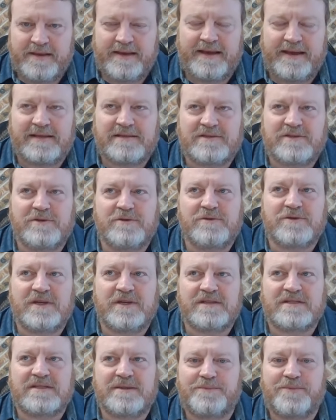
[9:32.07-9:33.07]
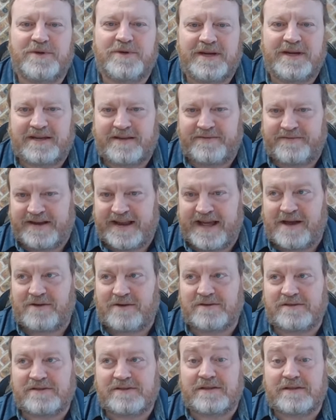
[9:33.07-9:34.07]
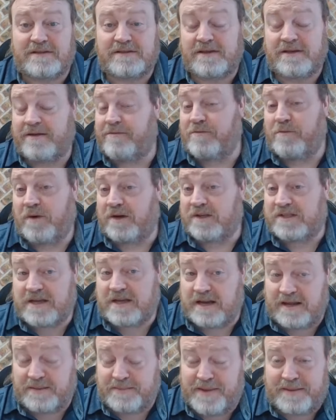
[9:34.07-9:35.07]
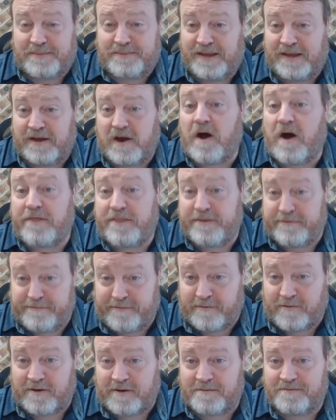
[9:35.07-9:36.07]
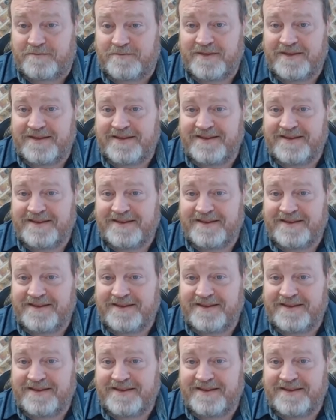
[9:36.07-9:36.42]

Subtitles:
It's using some predictive analysis of what's going to be on the form.